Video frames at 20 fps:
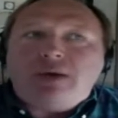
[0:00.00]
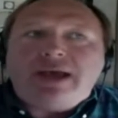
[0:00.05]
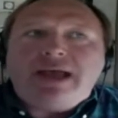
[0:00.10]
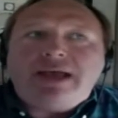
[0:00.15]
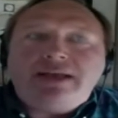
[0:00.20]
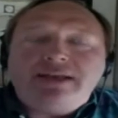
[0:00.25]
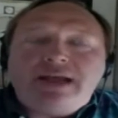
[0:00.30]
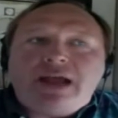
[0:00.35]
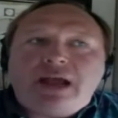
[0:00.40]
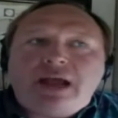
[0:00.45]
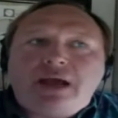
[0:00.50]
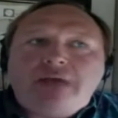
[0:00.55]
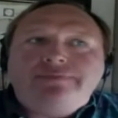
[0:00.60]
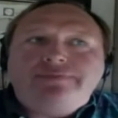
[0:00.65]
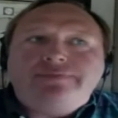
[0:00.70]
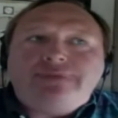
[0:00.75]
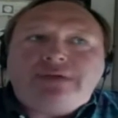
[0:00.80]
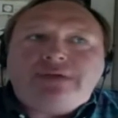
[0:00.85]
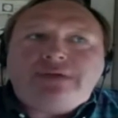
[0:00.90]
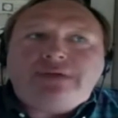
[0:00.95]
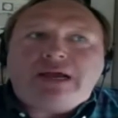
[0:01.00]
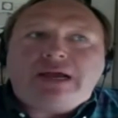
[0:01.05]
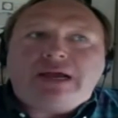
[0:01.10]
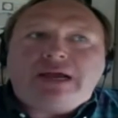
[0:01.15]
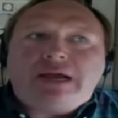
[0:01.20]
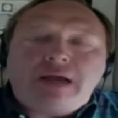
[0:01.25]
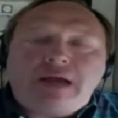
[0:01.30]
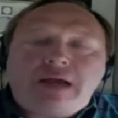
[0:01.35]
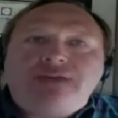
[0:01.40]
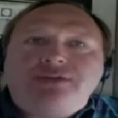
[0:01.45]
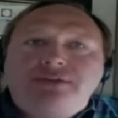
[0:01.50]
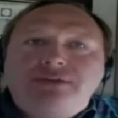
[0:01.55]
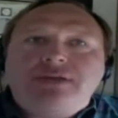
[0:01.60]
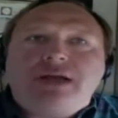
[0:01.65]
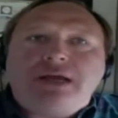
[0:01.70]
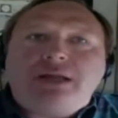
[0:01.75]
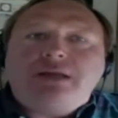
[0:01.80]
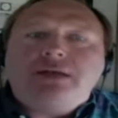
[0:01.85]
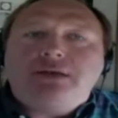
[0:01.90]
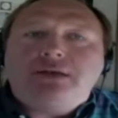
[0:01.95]
to go ahead and have Aaron Dykes
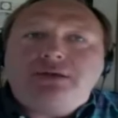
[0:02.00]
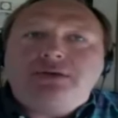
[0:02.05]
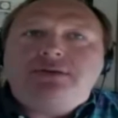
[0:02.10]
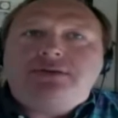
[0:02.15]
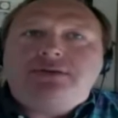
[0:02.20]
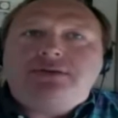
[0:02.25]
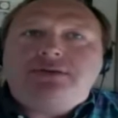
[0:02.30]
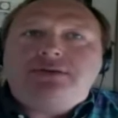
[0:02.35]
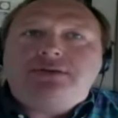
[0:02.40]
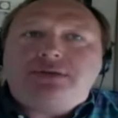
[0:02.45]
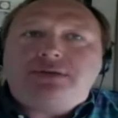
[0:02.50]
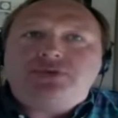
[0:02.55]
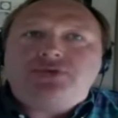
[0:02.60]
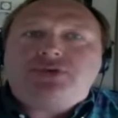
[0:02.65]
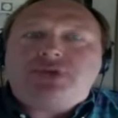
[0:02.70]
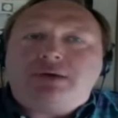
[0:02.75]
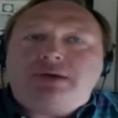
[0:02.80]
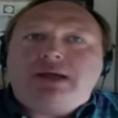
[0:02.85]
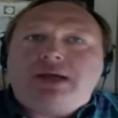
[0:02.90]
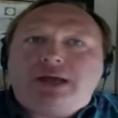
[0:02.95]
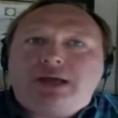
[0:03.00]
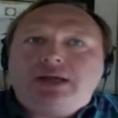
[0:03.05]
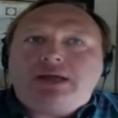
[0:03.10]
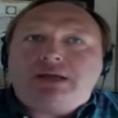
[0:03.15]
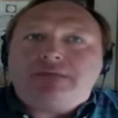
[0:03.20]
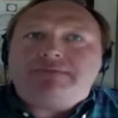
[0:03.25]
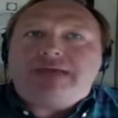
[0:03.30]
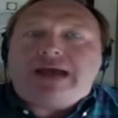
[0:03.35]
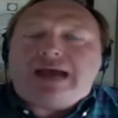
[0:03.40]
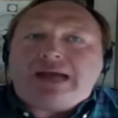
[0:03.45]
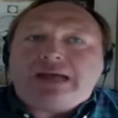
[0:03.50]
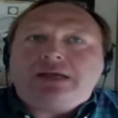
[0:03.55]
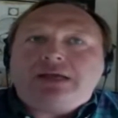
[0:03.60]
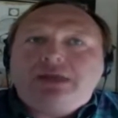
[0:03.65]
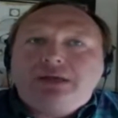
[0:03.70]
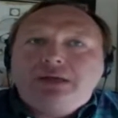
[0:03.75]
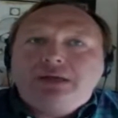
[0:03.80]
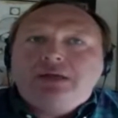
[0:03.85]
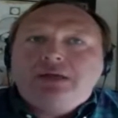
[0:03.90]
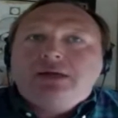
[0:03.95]
do the nightly news and just go ahead and get
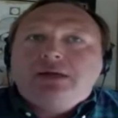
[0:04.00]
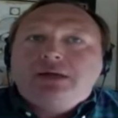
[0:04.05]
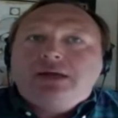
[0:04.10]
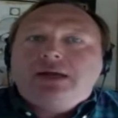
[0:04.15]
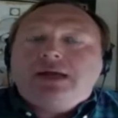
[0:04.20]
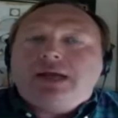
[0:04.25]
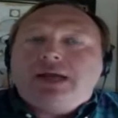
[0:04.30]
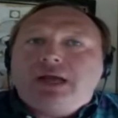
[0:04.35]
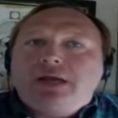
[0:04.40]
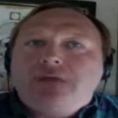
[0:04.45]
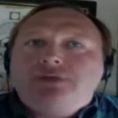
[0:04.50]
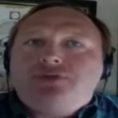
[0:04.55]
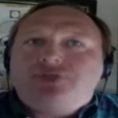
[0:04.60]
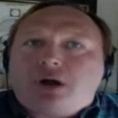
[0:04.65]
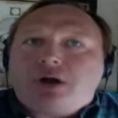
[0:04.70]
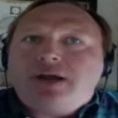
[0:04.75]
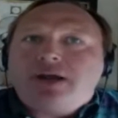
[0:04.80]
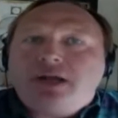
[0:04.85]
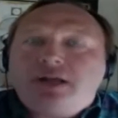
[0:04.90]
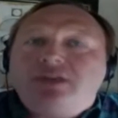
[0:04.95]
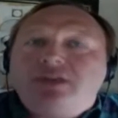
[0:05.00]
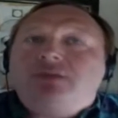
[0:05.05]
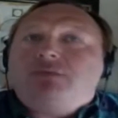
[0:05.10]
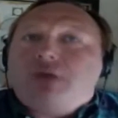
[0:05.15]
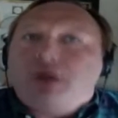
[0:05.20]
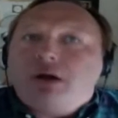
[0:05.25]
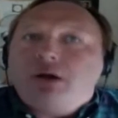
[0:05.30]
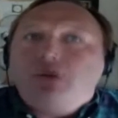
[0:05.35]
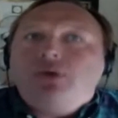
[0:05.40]
back and start hitting the